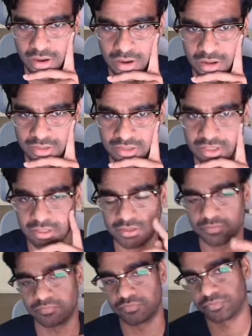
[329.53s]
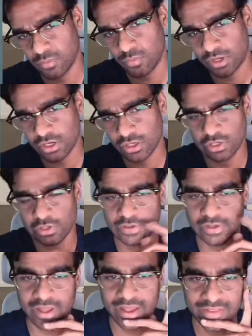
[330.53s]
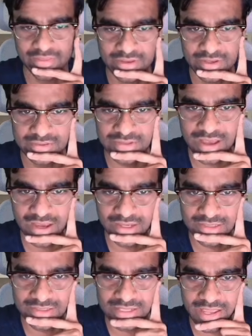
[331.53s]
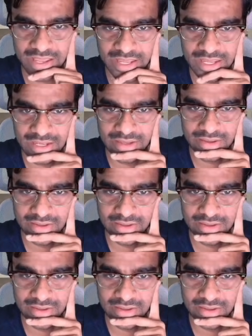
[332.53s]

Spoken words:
I think we're going to look at this as a